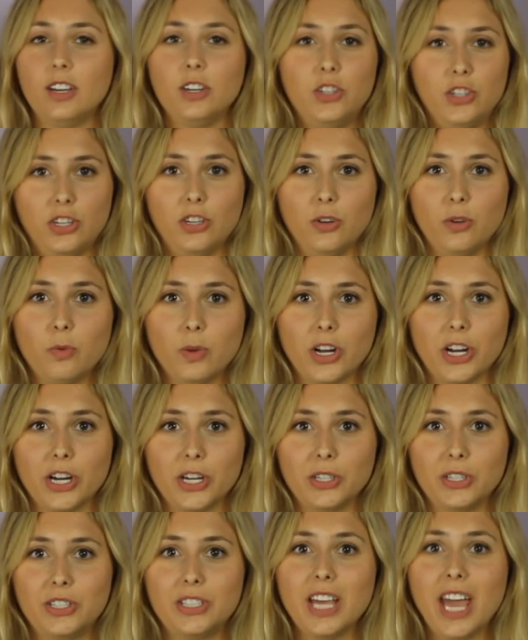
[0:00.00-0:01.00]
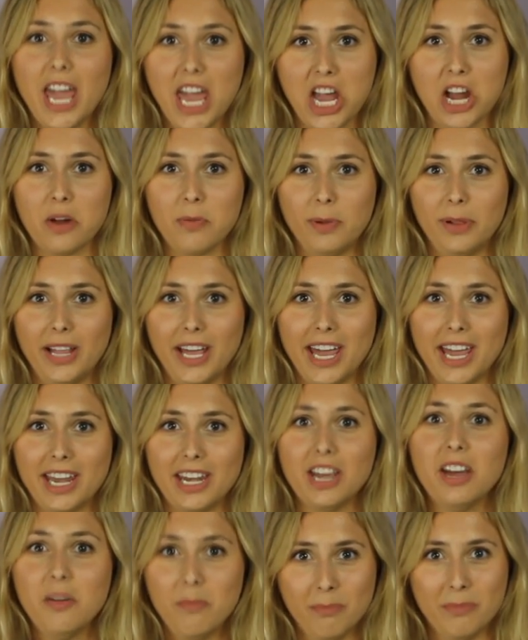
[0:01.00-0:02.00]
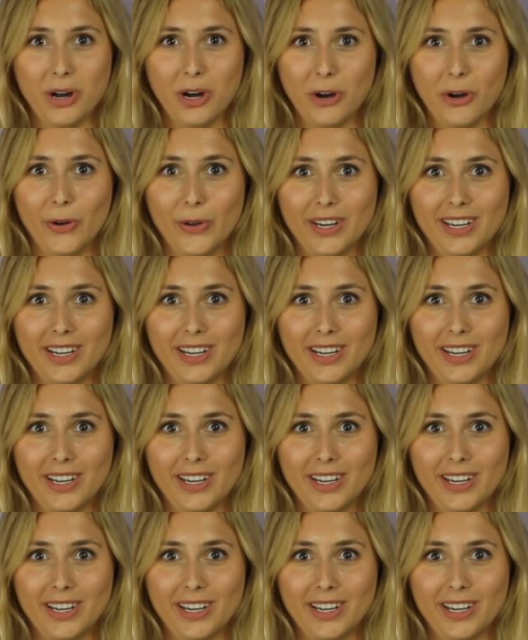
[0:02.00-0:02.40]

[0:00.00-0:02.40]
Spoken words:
Two words. Airplane mode.